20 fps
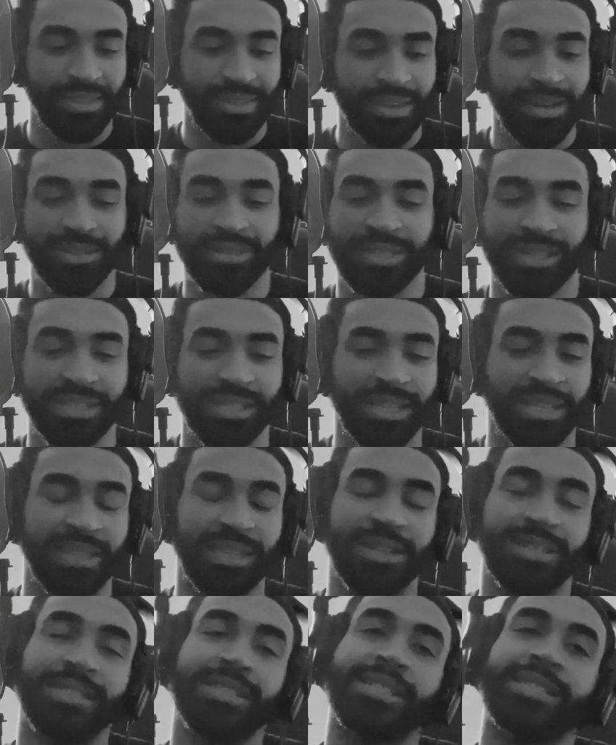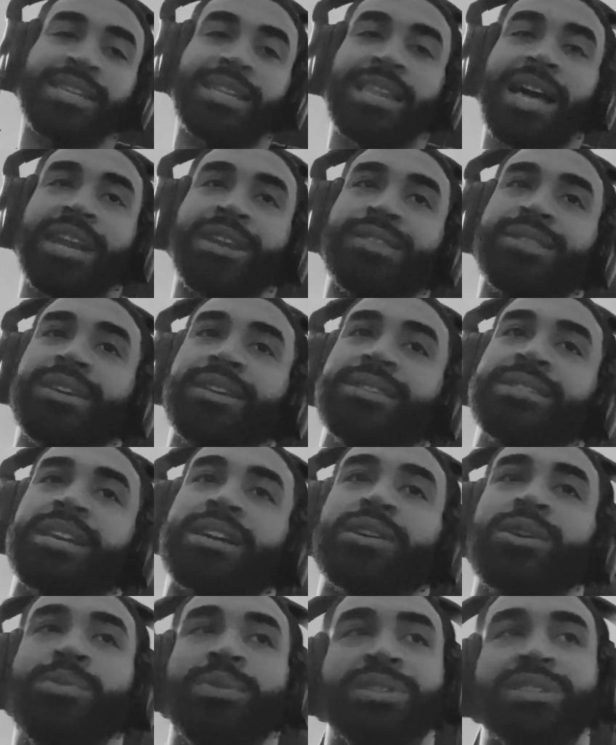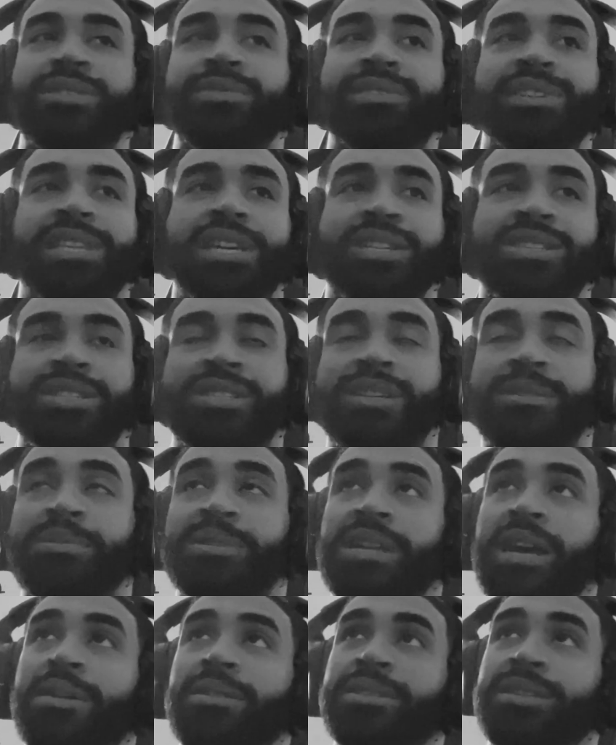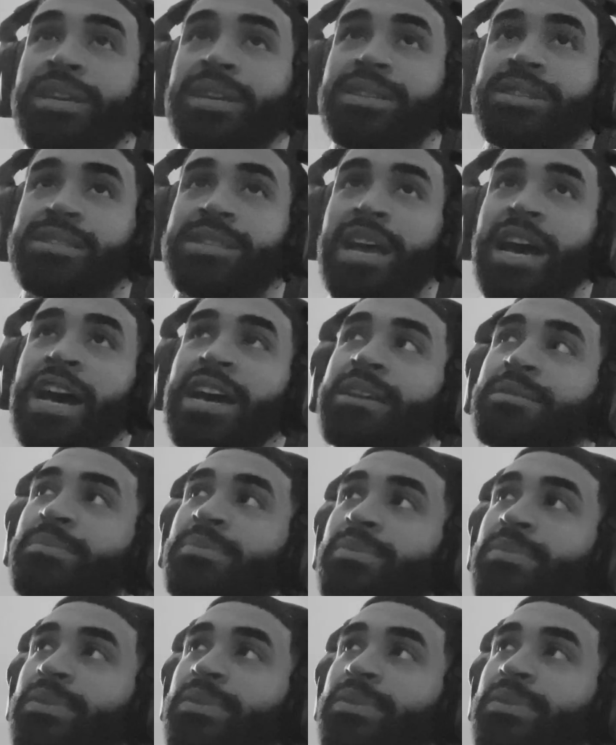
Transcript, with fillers: there's just a, there's just a lot of things that go into relationships nowadays. I